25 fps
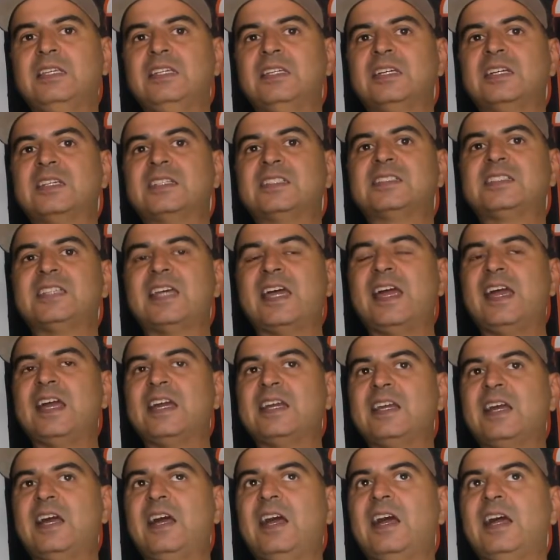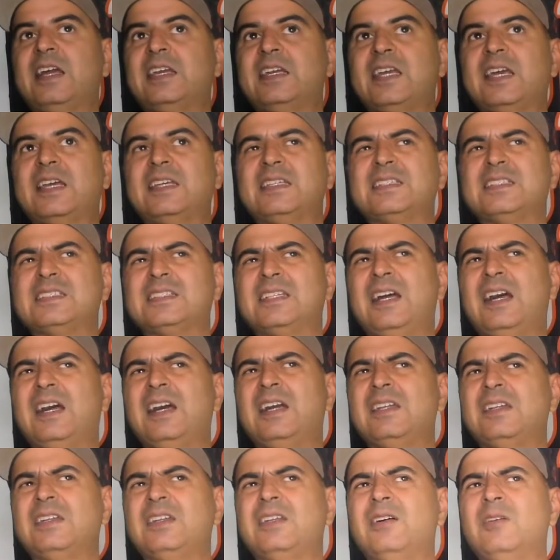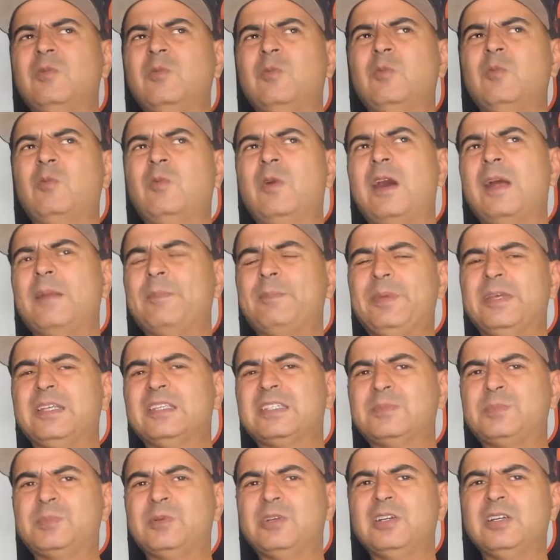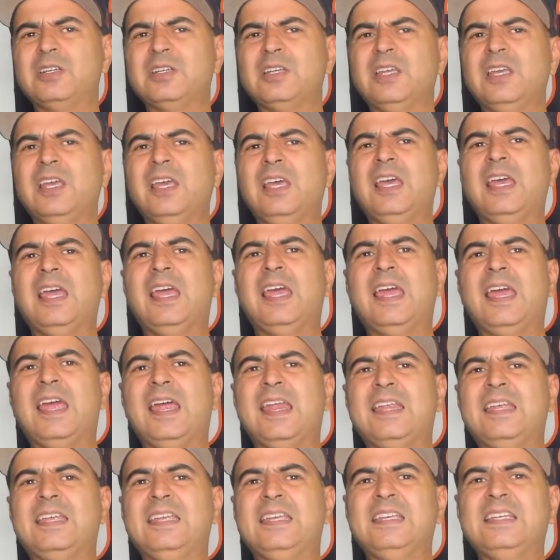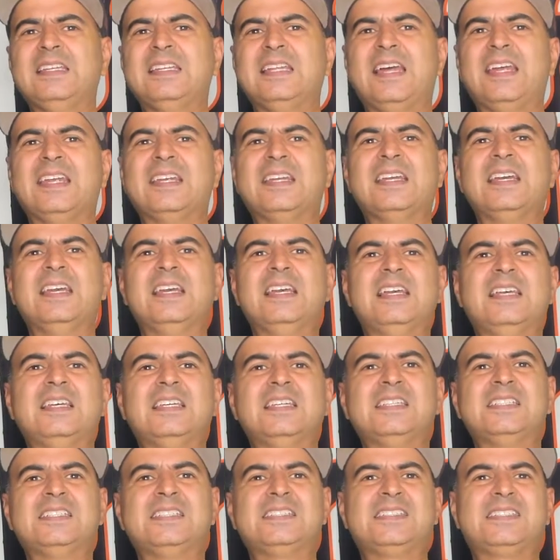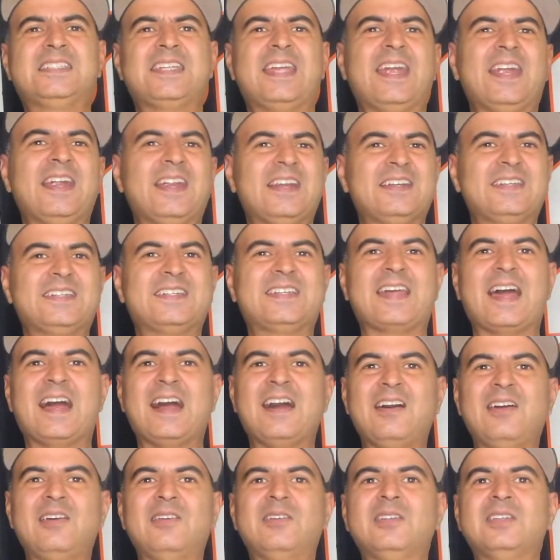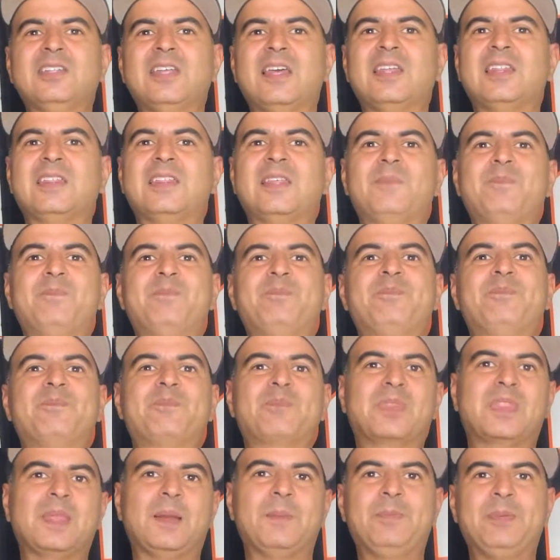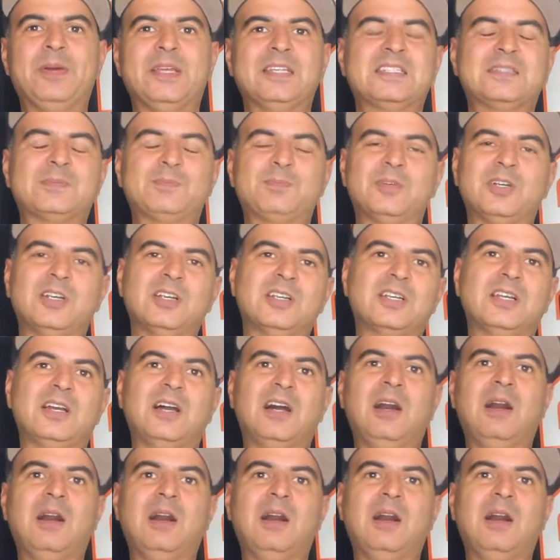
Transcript: a sack, I guess, on Pittsburgh, and he like stared down the Pittsburgh